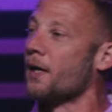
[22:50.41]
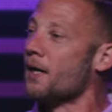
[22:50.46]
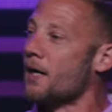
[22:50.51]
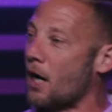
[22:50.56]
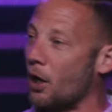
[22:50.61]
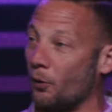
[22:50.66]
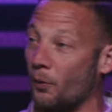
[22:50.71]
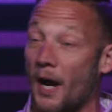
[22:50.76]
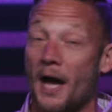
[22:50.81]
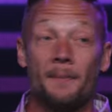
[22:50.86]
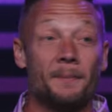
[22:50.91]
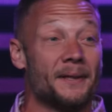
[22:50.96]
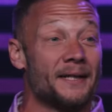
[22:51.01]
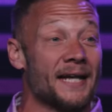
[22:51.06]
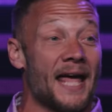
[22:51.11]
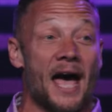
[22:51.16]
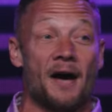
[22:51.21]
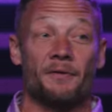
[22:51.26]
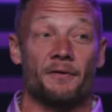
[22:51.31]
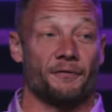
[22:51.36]
around me and
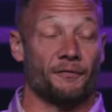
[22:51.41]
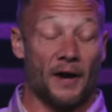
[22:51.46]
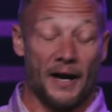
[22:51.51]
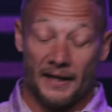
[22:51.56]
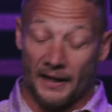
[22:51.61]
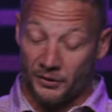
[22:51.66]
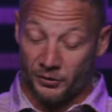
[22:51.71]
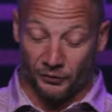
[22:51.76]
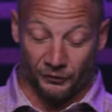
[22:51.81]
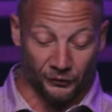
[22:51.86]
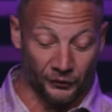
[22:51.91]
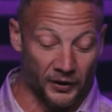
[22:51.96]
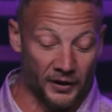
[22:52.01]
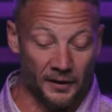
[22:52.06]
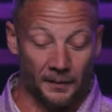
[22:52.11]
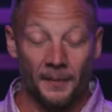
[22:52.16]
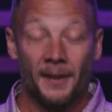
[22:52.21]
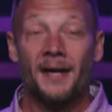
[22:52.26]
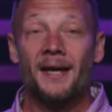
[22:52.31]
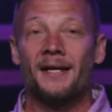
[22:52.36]
have the financial
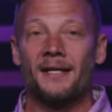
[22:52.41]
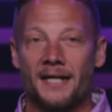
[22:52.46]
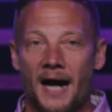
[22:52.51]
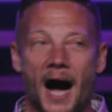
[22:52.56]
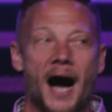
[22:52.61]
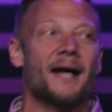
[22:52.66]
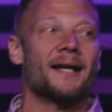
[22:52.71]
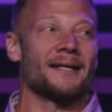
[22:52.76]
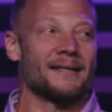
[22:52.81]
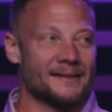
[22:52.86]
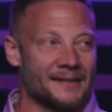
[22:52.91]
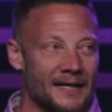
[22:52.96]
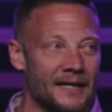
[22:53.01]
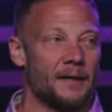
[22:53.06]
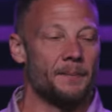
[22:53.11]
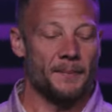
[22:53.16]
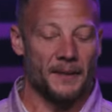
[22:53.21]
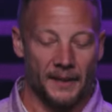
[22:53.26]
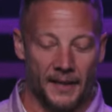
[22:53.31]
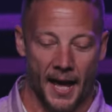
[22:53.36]
freedom God
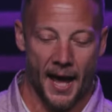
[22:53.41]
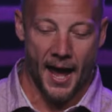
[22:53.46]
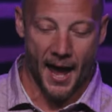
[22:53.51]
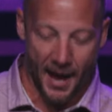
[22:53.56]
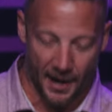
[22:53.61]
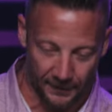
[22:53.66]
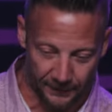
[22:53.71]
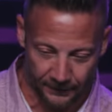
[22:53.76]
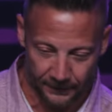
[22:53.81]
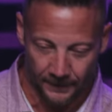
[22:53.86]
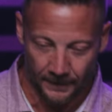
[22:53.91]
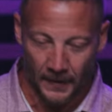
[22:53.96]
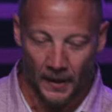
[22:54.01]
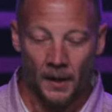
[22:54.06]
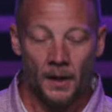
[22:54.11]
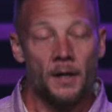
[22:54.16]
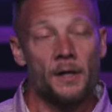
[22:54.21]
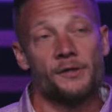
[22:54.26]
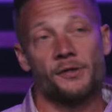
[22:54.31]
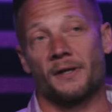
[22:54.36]
intended me to have.
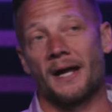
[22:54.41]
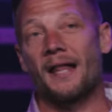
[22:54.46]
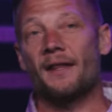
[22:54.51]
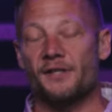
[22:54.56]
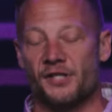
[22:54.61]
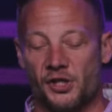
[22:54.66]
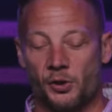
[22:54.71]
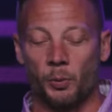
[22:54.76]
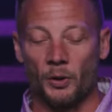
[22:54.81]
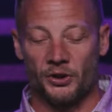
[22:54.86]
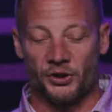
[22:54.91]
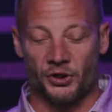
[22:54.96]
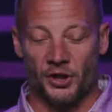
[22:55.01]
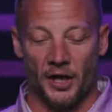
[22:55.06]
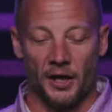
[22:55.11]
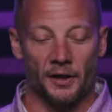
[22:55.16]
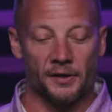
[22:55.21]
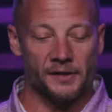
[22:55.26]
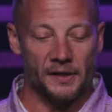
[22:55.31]
So now let's switch gears.